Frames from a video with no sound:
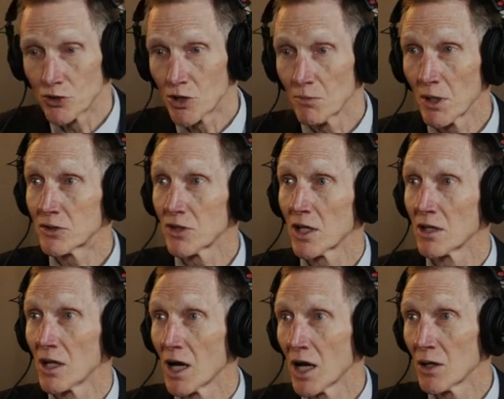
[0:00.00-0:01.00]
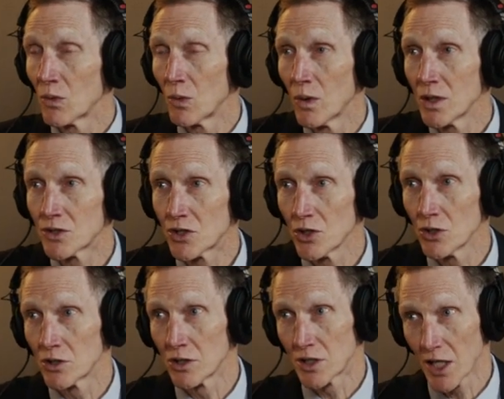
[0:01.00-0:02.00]
to somebody saying, I want
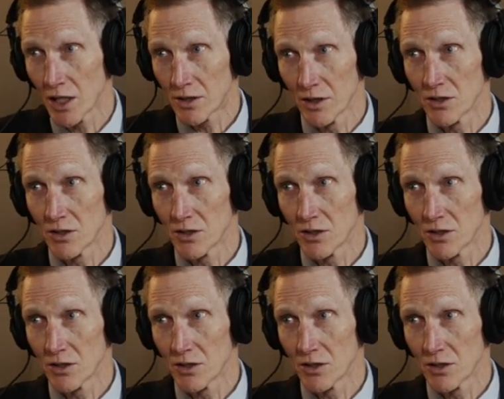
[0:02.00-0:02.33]
you to take